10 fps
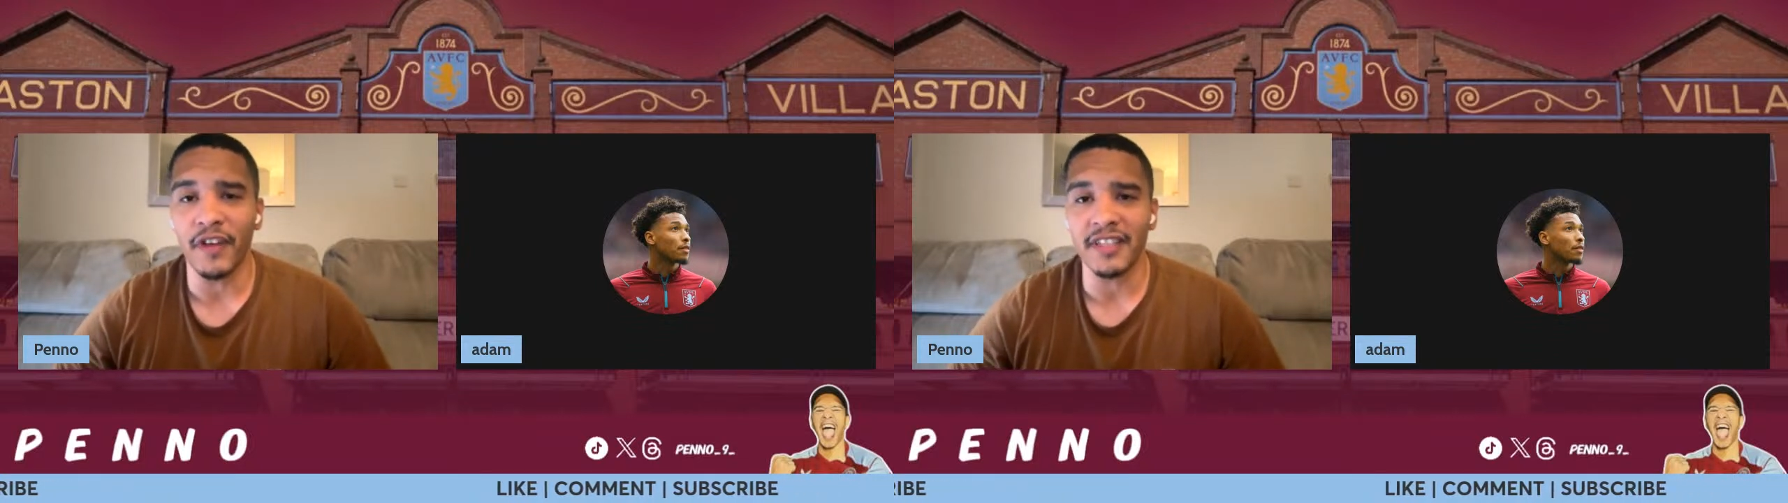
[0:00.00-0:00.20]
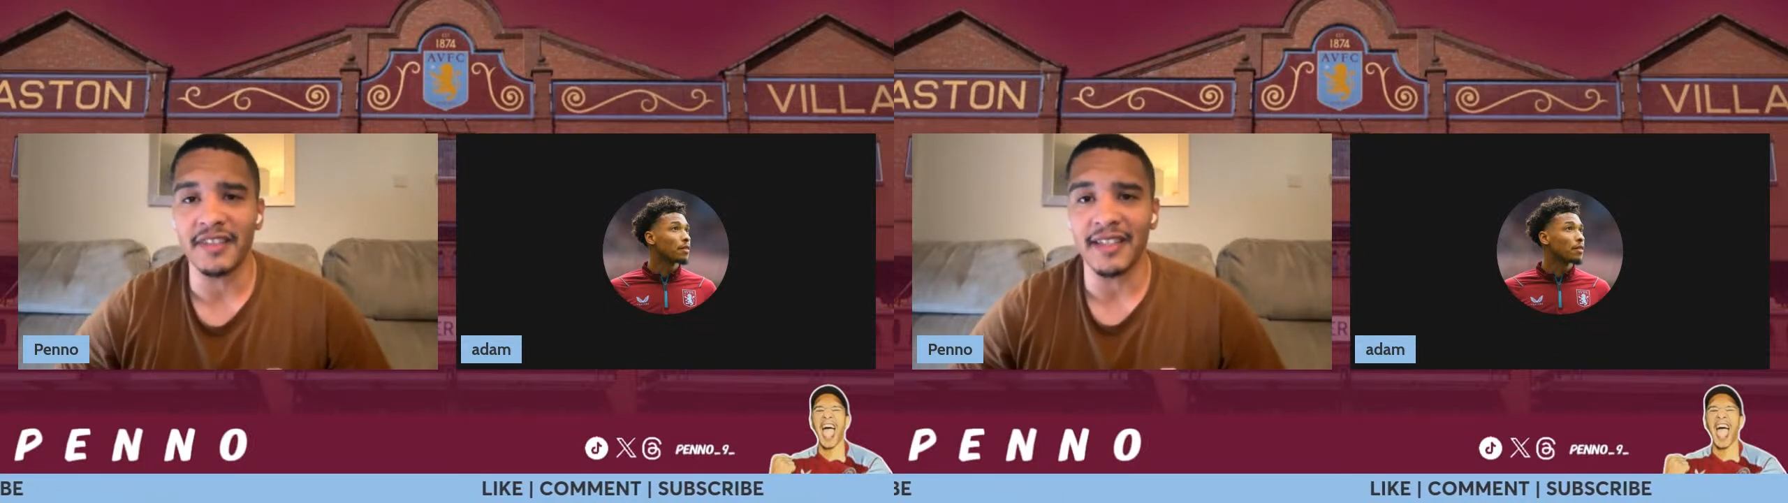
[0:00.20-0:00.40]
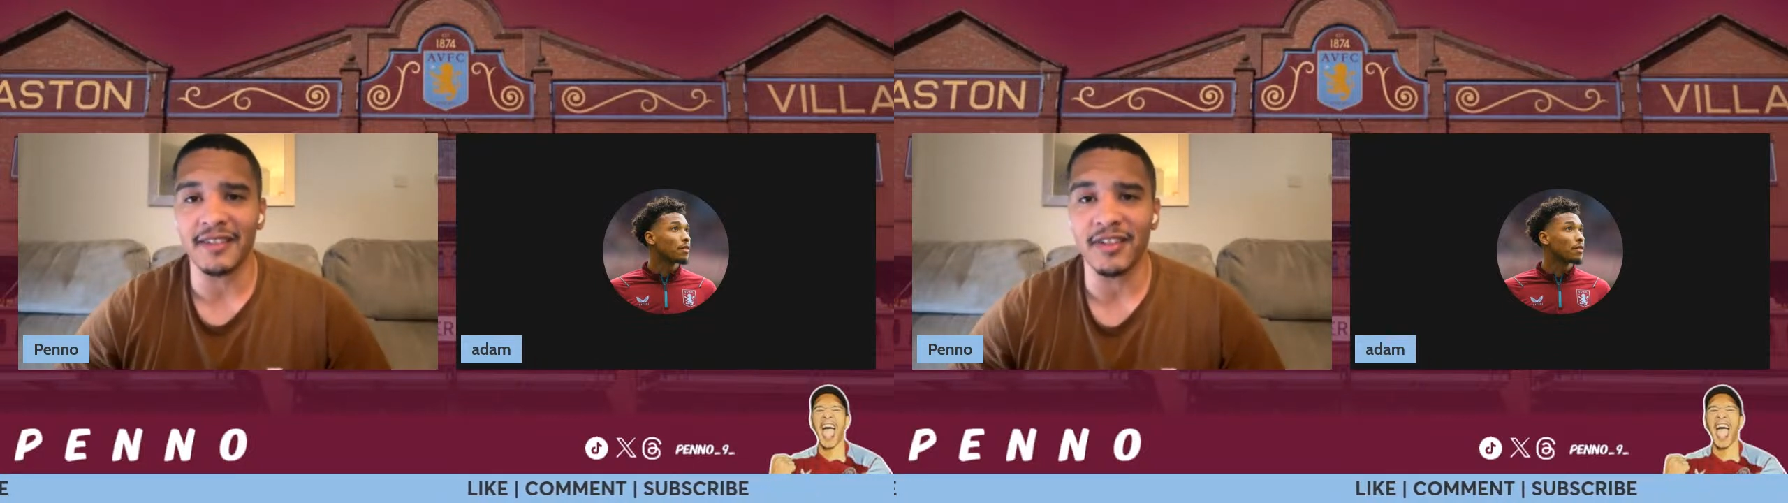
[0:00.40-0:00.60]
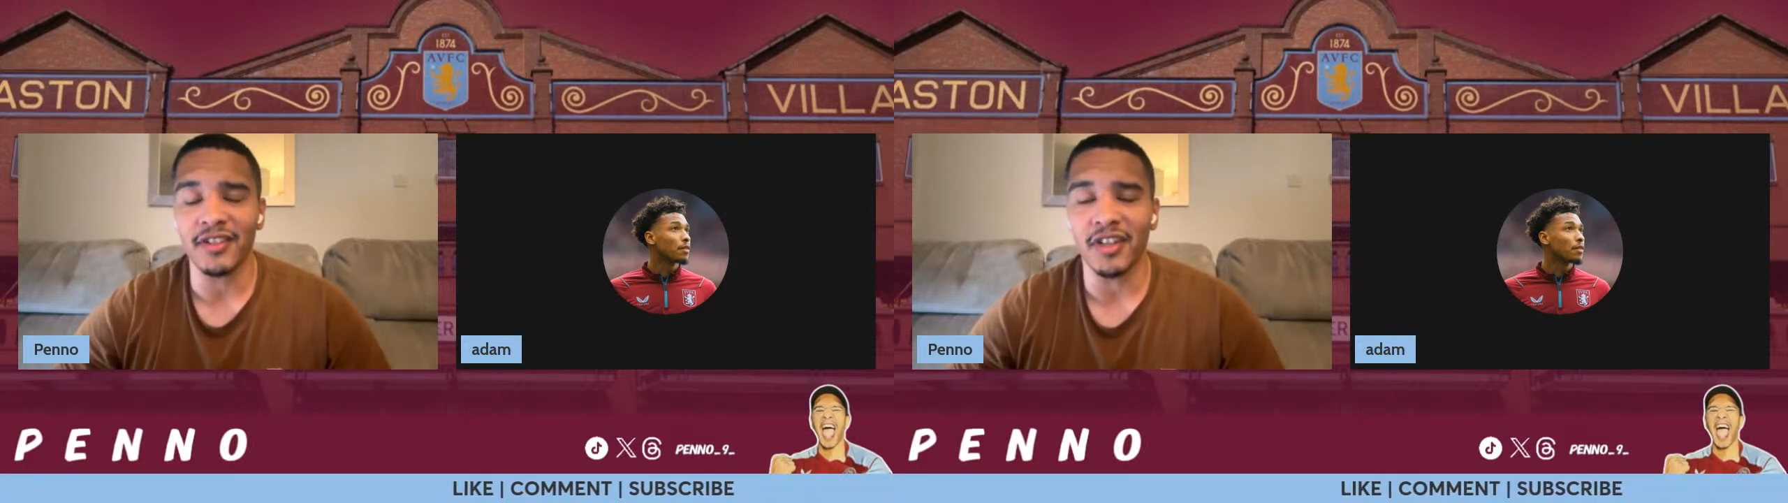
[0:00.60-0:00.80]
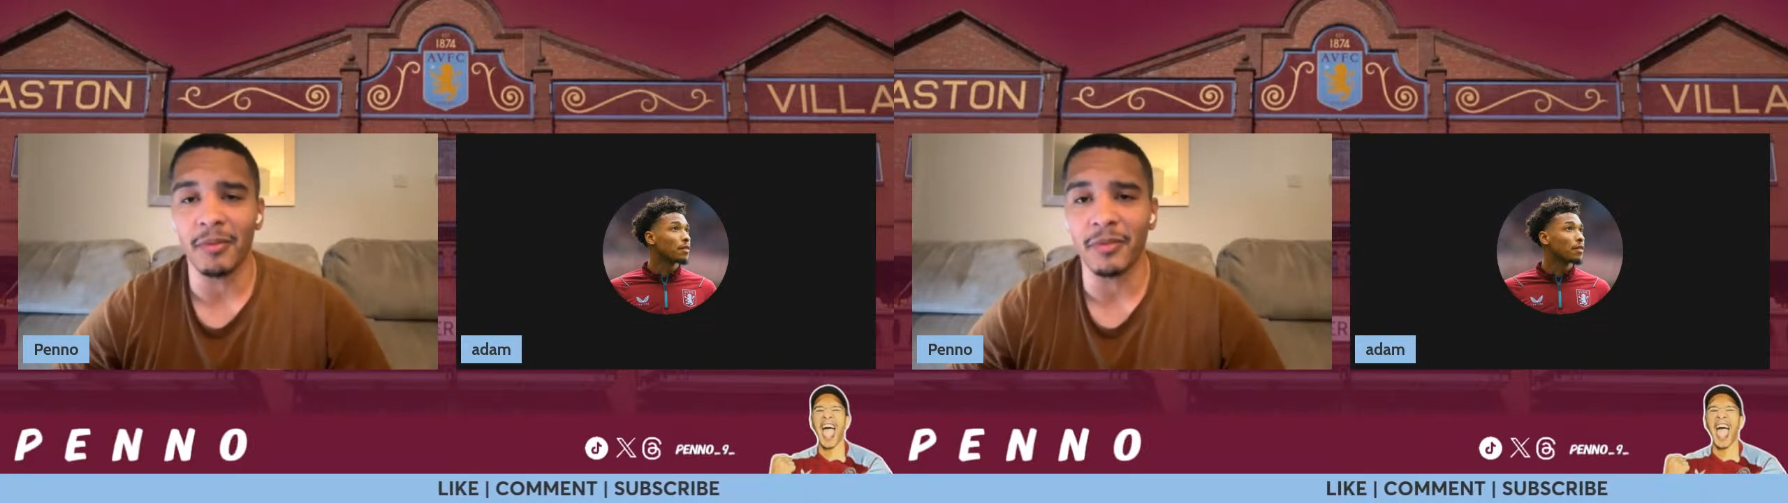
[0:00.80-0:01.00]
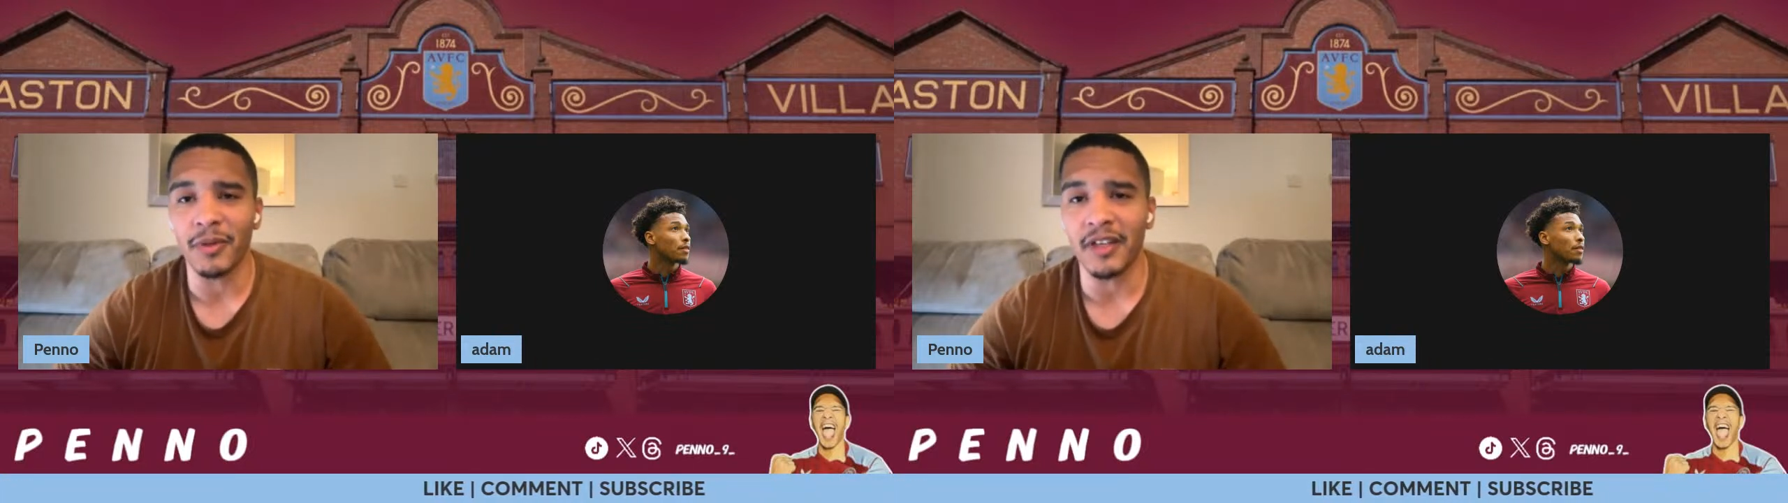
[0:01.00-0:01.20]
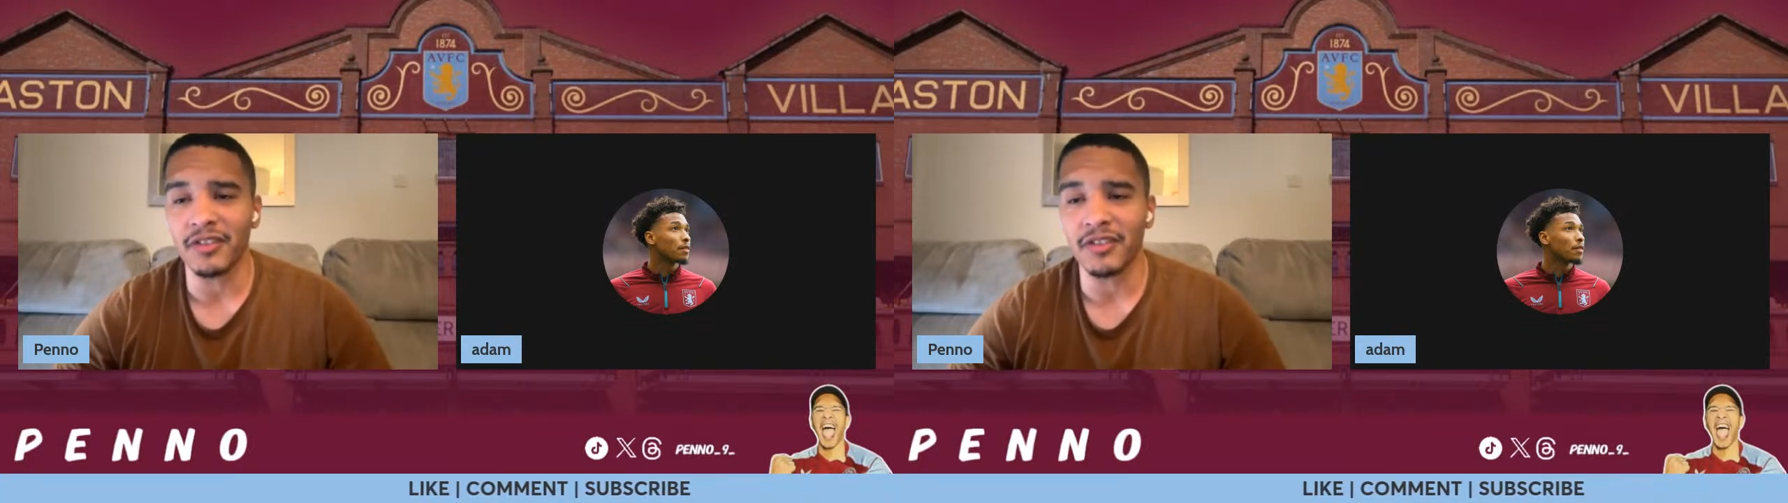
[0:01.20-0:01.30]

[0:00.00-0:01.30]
versus six at the time as well.